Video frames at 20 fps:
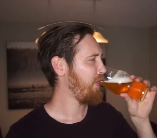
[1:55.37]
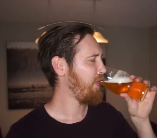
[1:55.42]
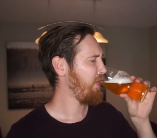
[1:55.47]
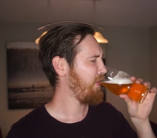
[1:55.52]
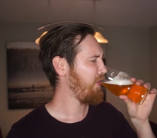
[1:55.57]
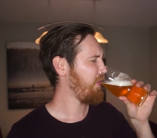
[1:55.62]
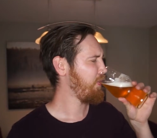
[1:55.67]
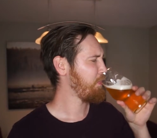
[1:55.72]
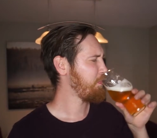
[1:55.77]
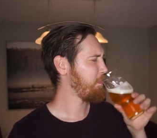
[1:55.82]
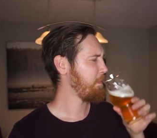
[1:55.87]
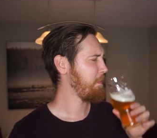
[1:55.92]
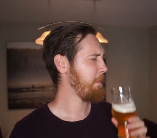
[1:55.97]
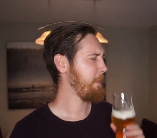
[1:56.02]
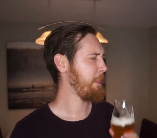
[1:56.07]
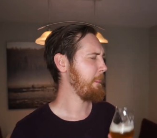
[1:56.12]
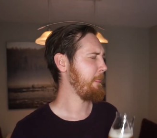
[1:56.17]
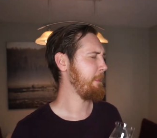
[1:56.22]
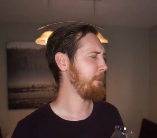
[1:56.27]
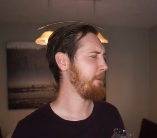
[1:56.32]

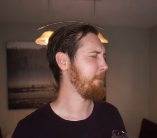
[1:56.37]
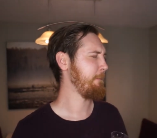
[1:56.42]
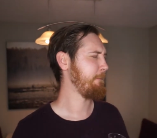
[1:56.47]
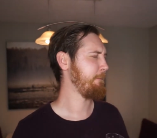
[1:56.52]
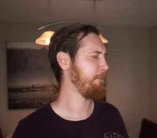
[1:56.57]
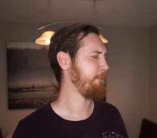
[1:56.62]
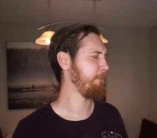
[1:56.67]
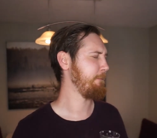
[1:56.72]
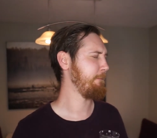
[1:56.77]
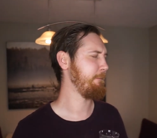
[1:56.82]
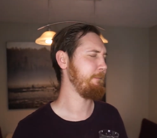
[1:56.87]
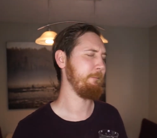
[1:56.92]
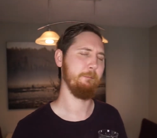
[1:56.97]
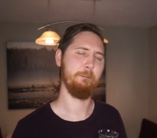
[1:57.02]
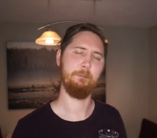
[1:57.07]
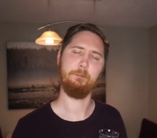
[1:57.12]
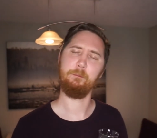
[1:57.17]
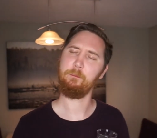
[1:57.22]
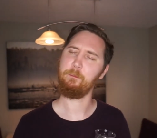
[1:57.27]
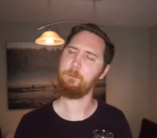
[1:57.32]

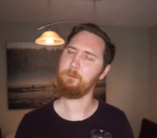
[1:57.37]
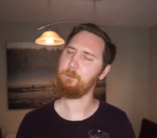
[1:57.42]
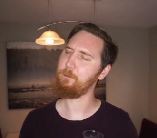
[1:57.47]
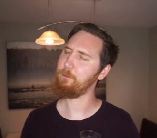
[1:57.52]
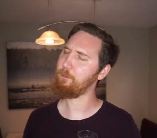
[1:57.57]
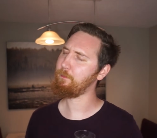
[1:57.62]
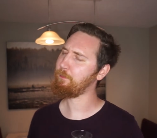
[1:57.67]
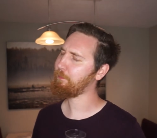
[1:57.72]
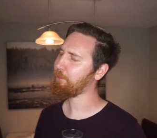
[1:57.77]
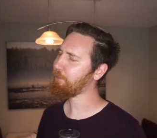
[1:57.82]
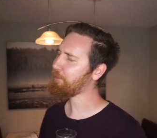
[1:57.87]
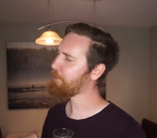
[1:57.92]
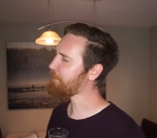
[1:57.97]
[no speech]